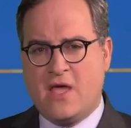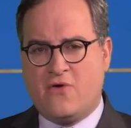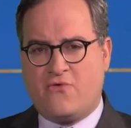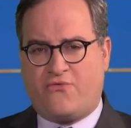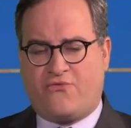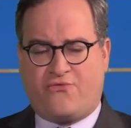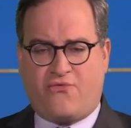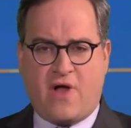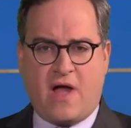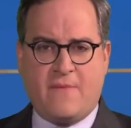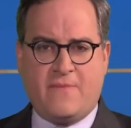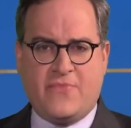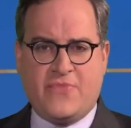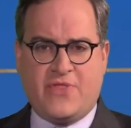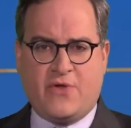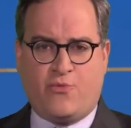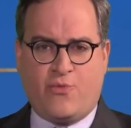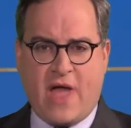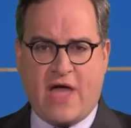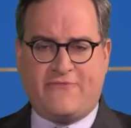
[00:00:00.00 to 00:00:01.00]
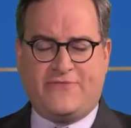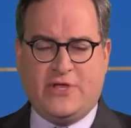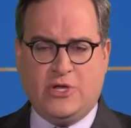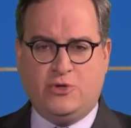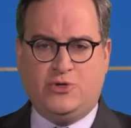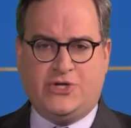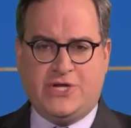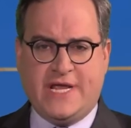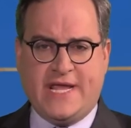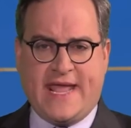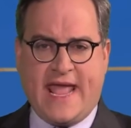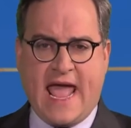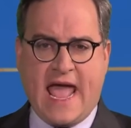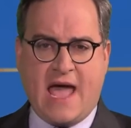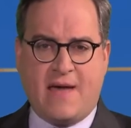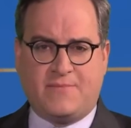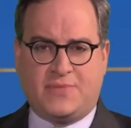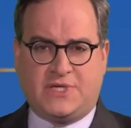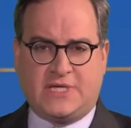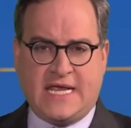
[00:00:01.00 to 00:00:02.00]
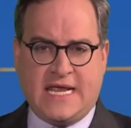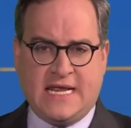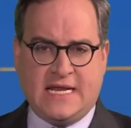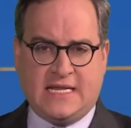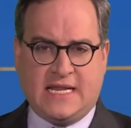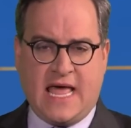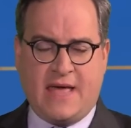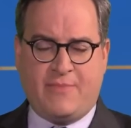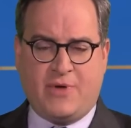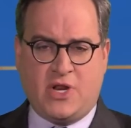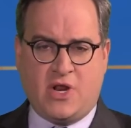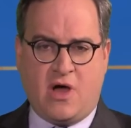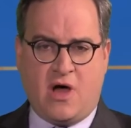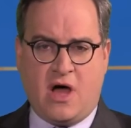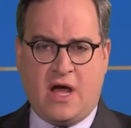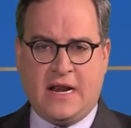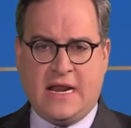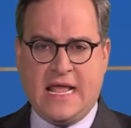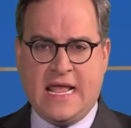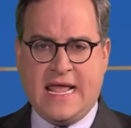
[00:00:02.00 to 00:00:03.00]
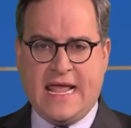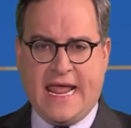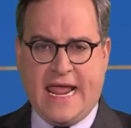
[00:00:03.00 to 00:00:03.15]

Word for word: from the refugee camps in Lebanon,